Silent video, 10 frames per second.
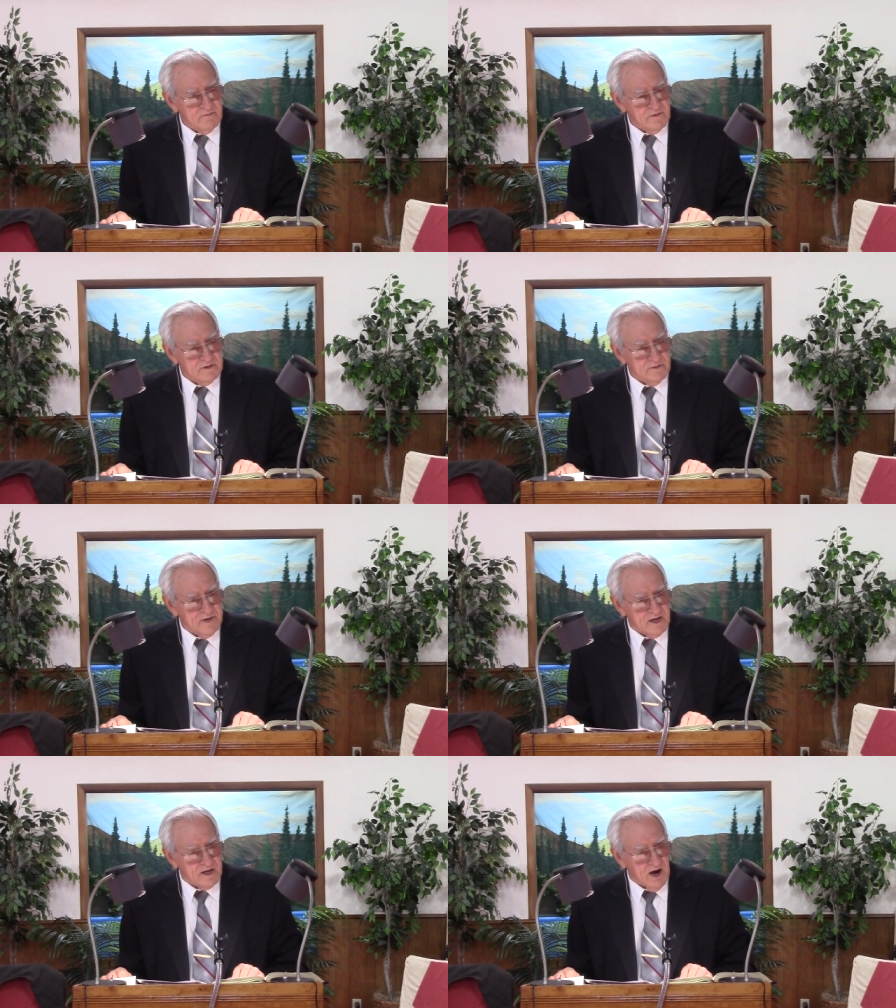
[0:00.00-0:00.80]
Wouldn't there
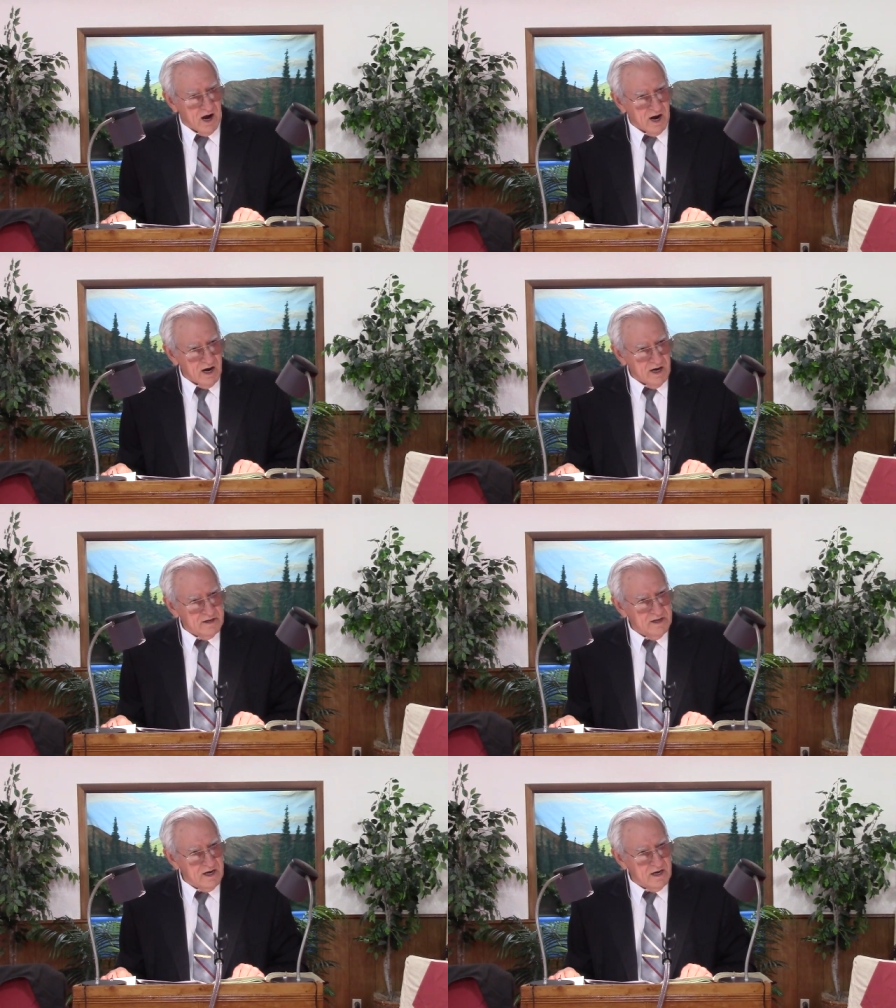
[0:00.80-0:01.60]
be a
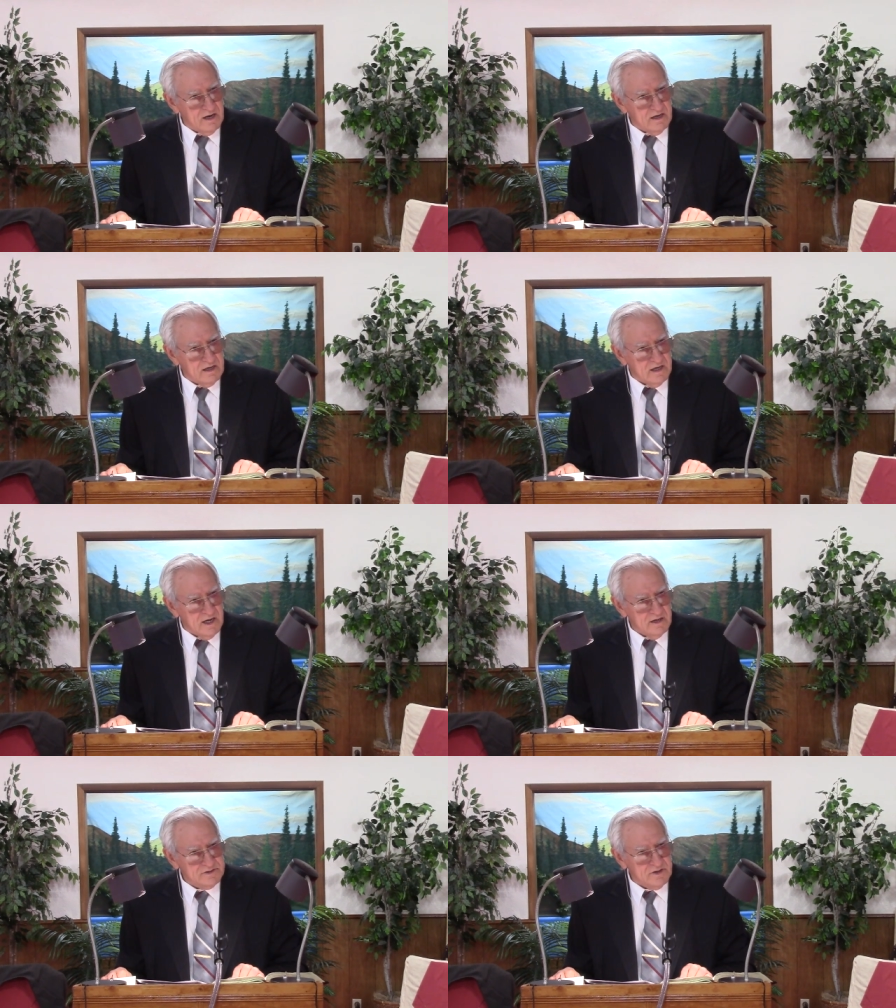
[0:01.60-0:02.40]
guard there?
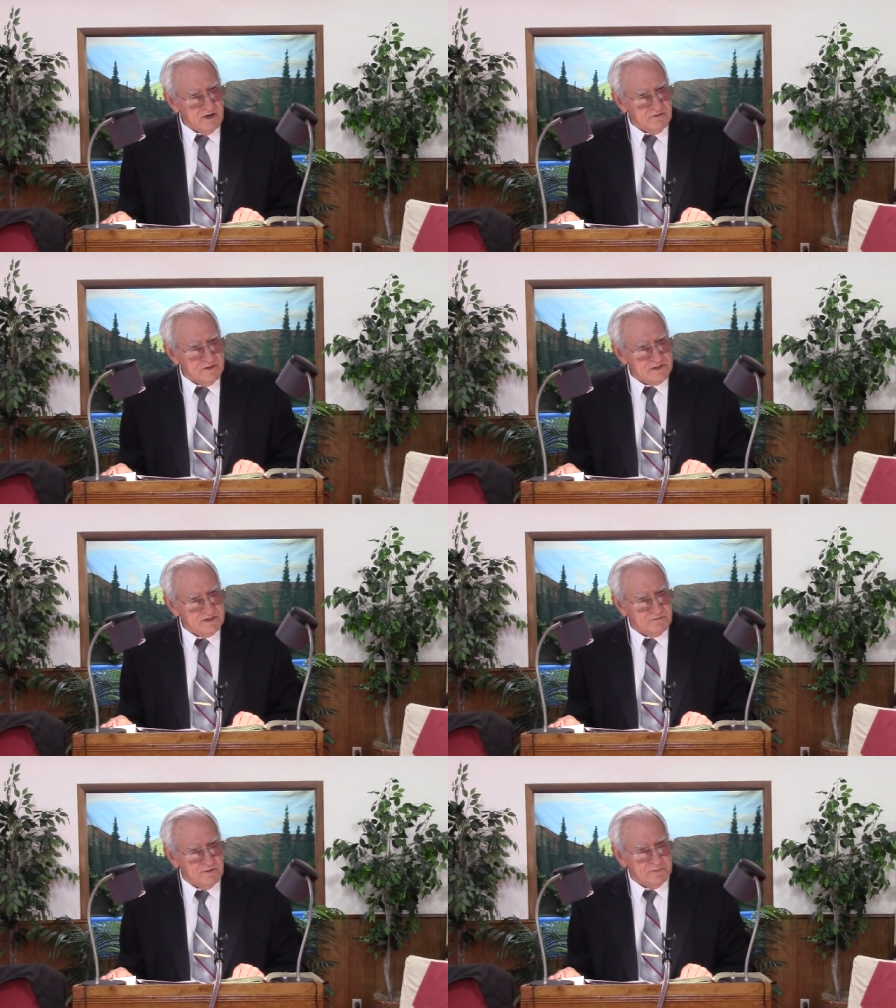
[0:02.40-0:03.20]
How strong was
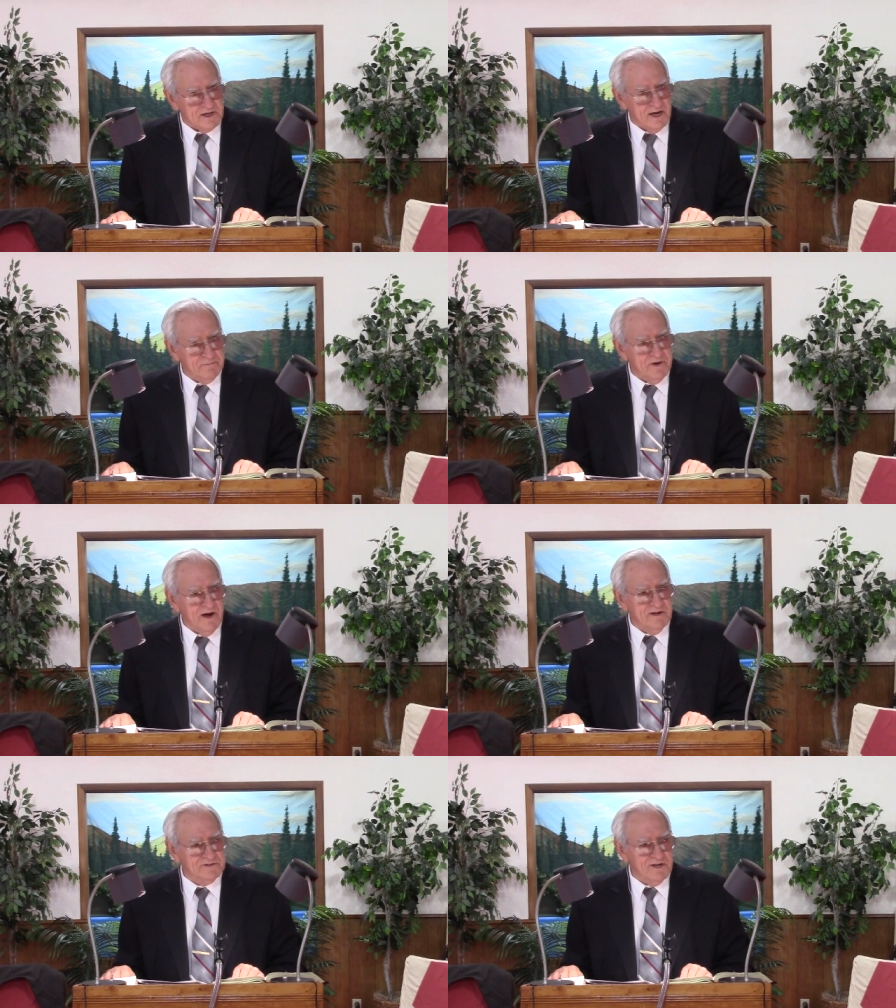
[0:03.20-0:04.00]
this woman? How,
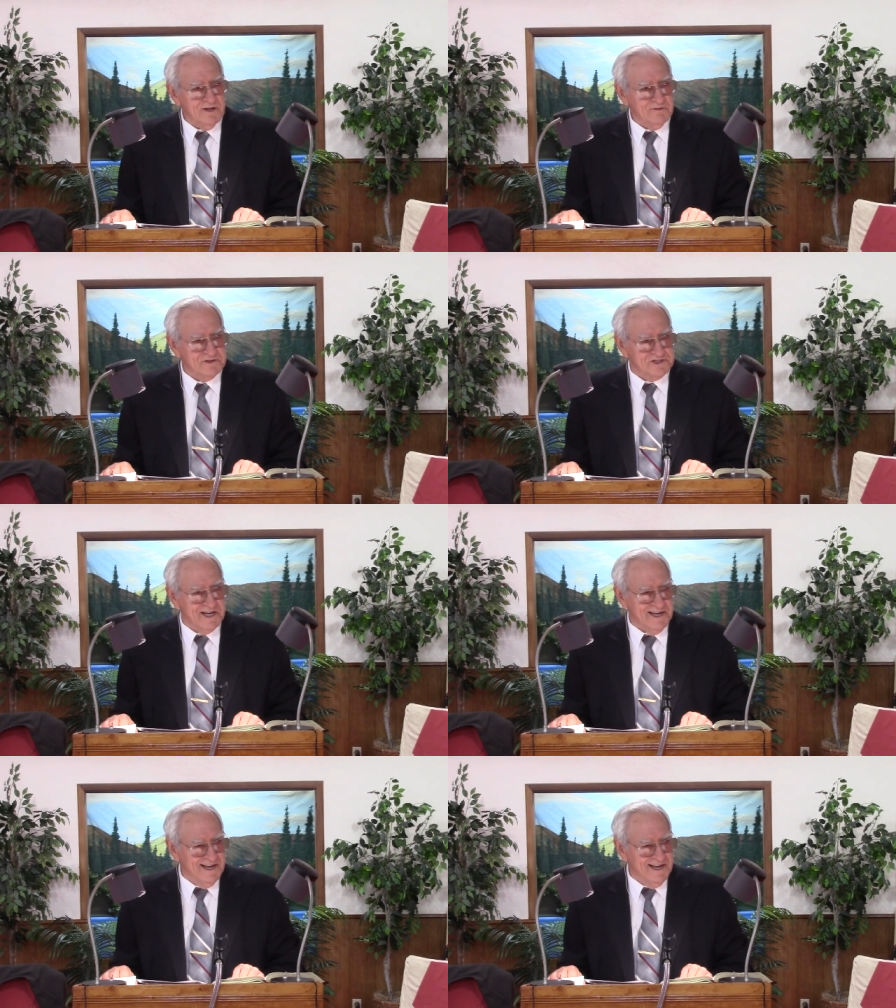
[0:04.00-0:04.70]
how tall was she?